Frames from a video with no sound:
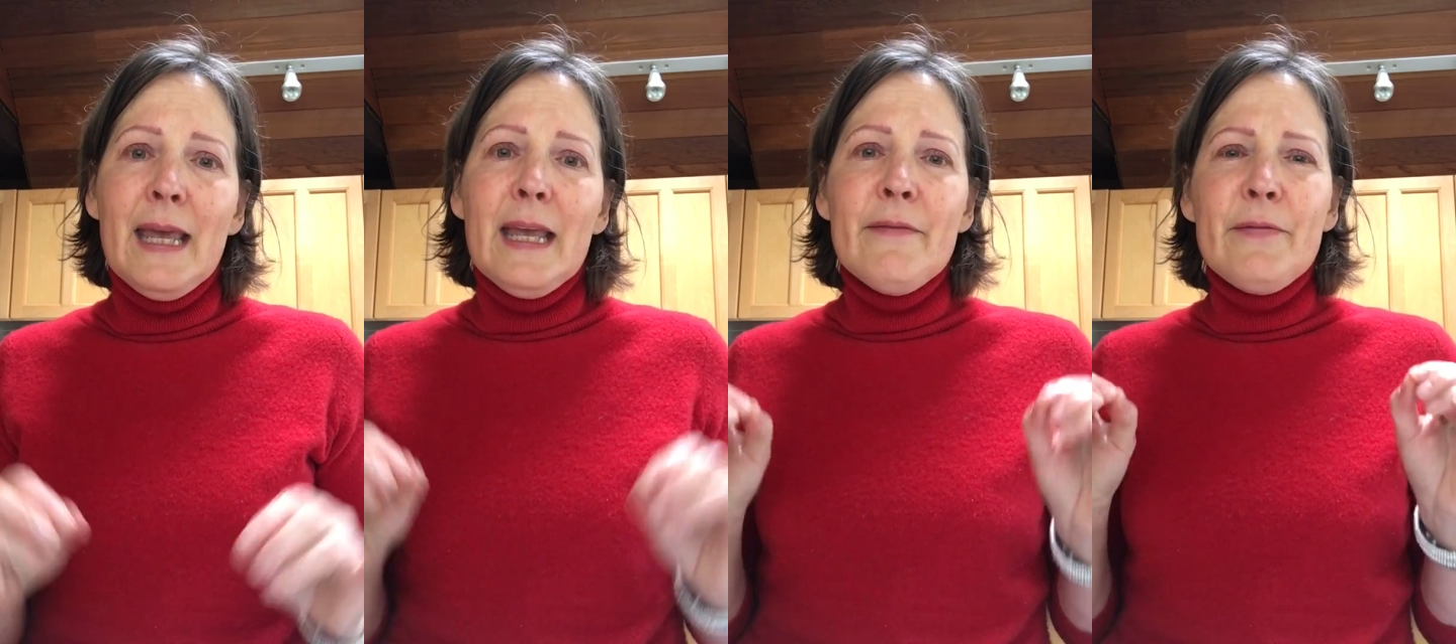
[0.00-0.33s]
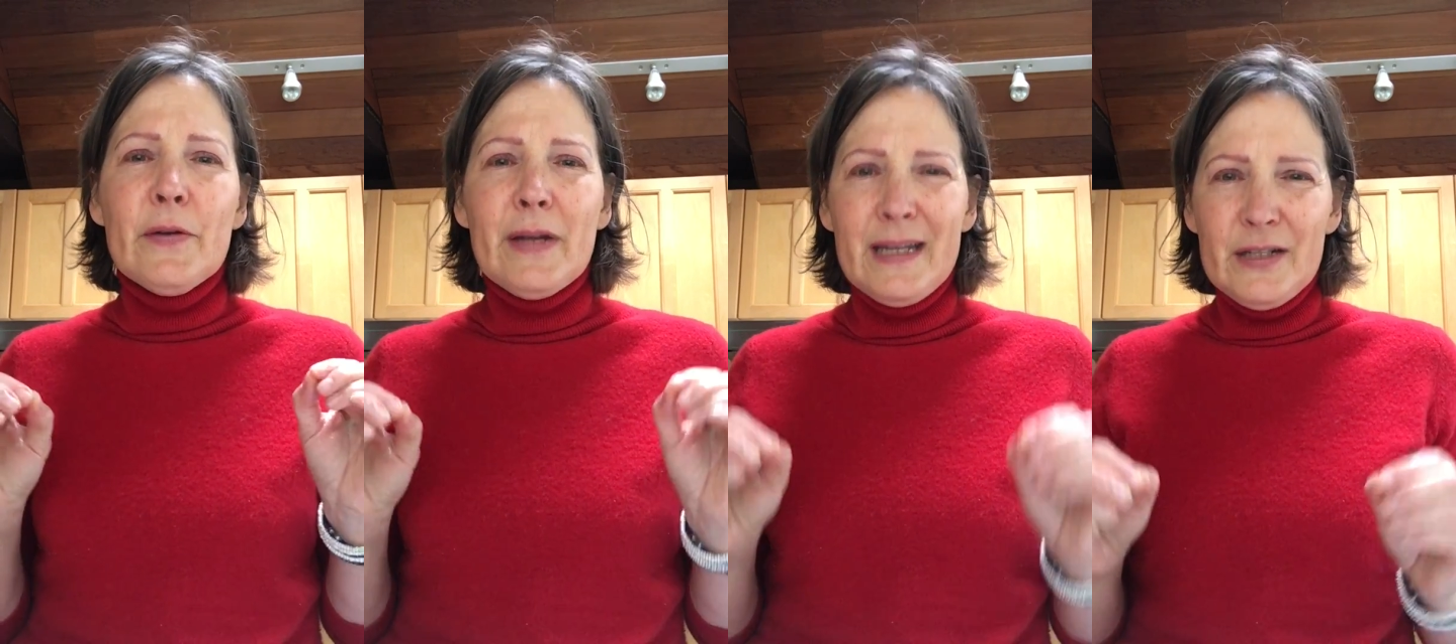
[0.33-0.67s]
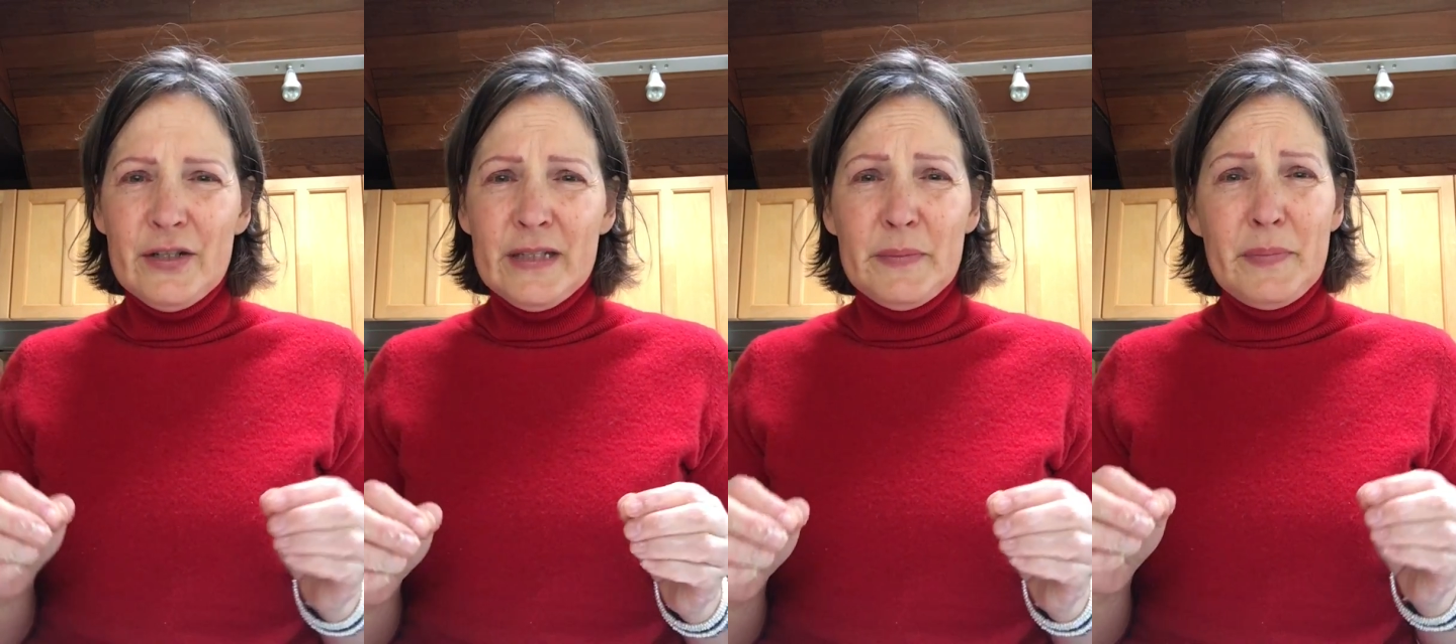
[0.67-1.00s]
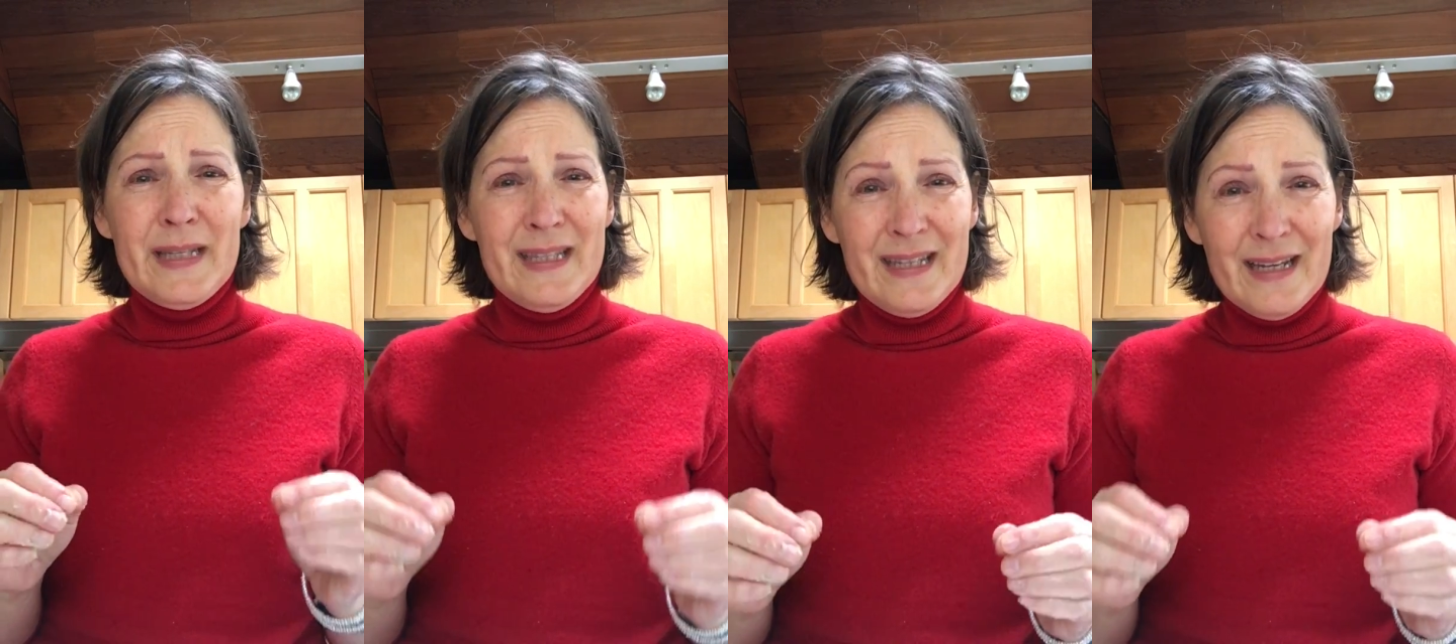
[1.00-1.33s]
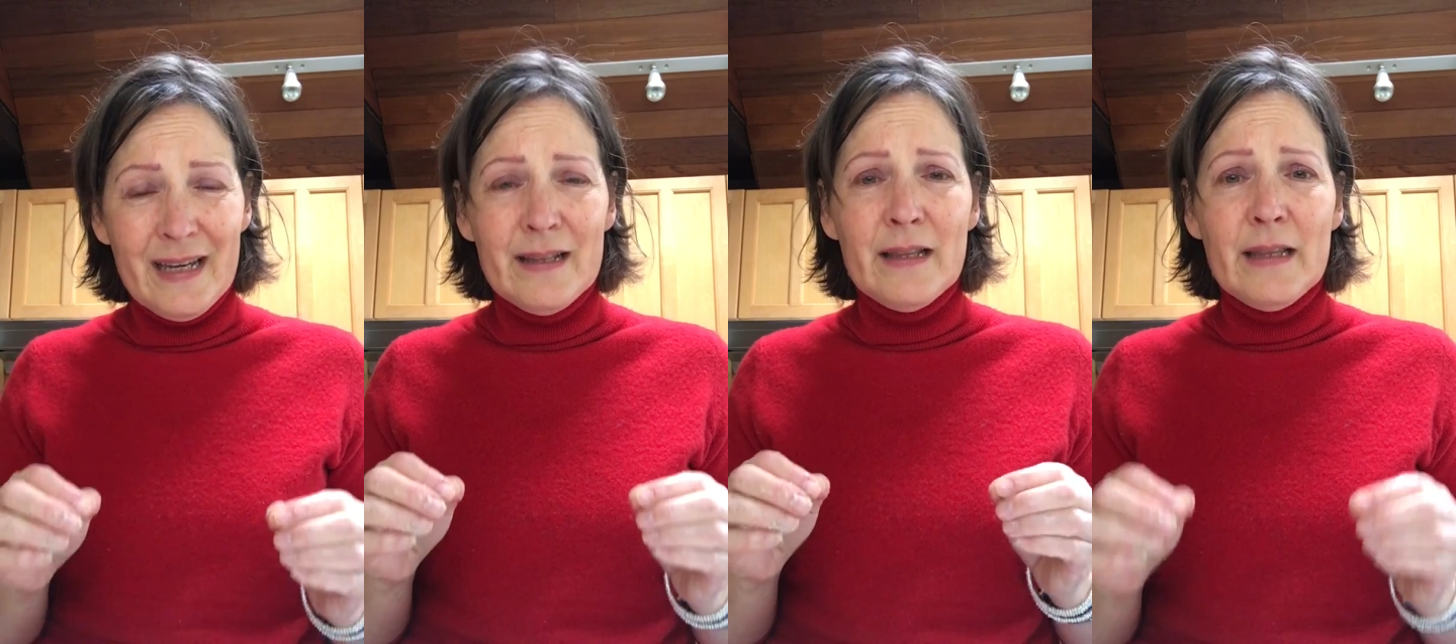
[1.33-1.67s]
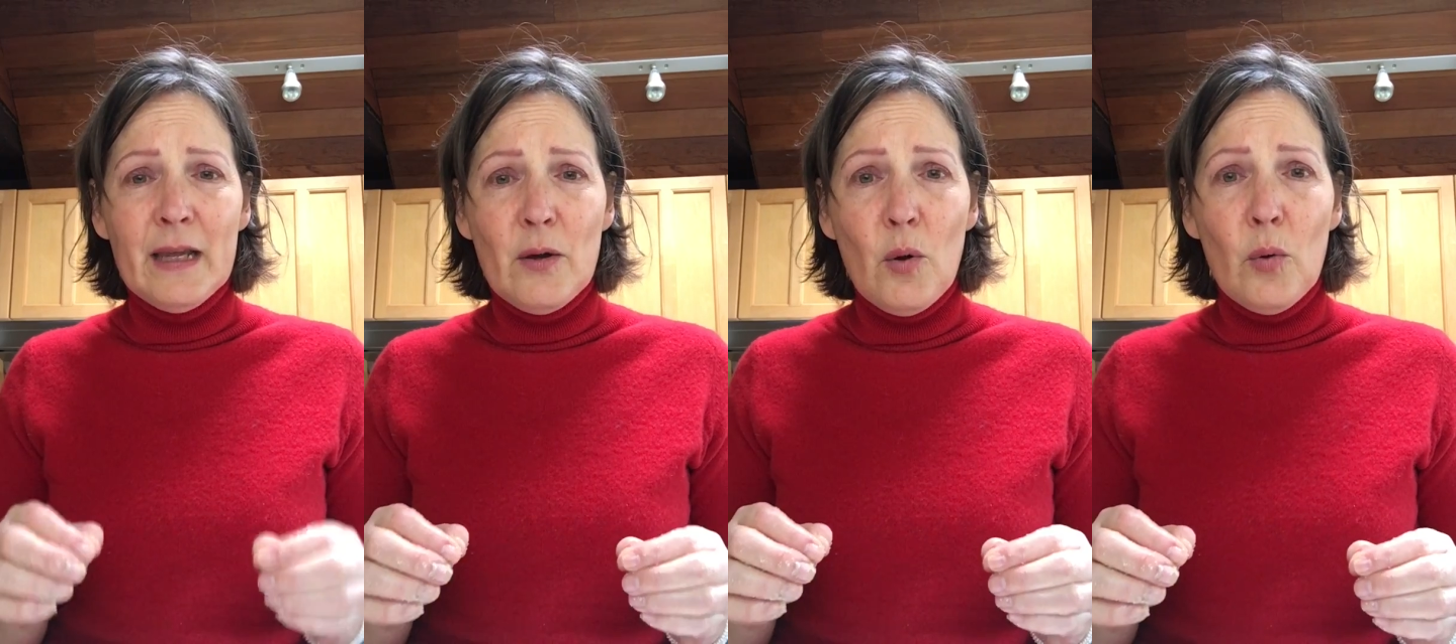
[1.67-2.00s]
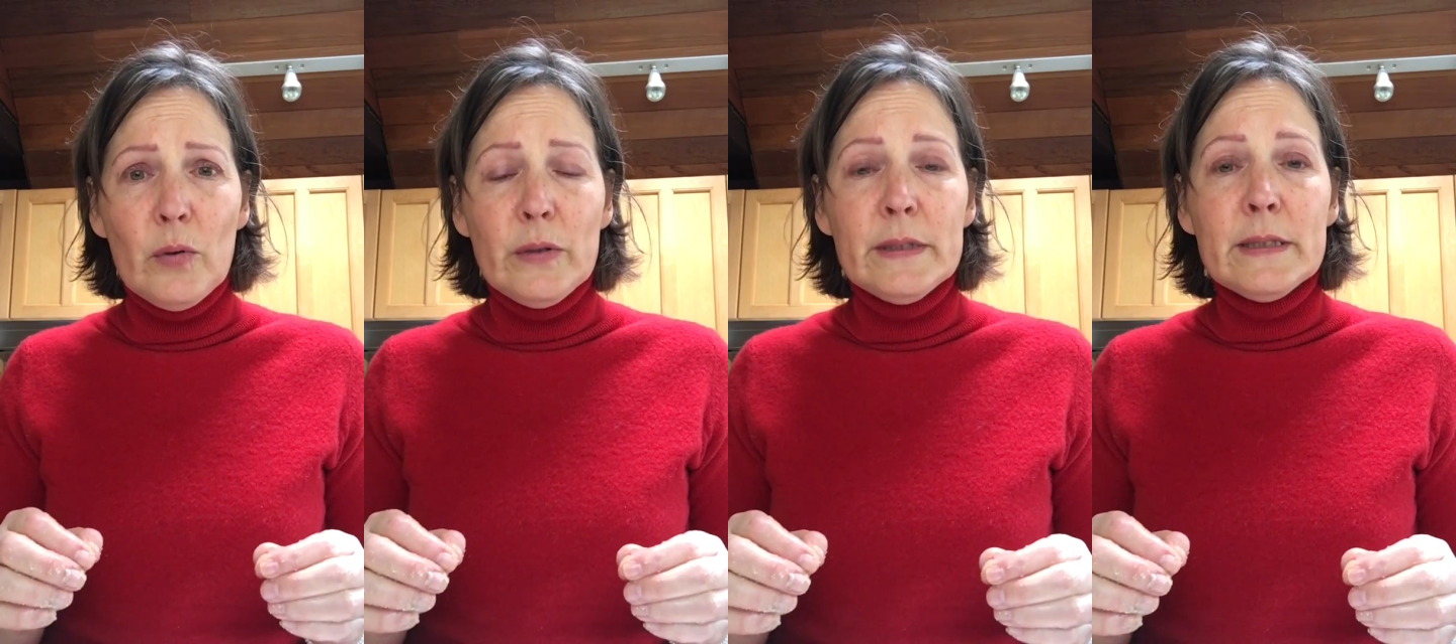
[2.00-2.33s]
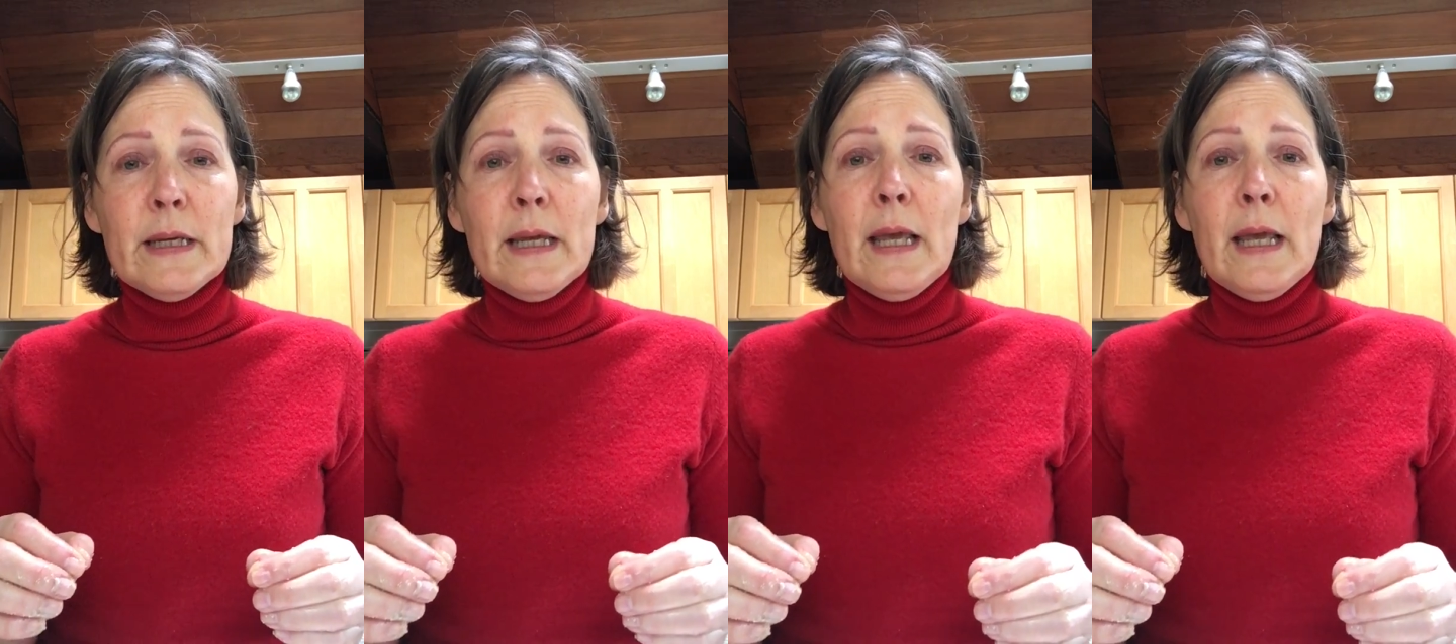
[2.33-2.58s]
If your kitchen's particularly cold,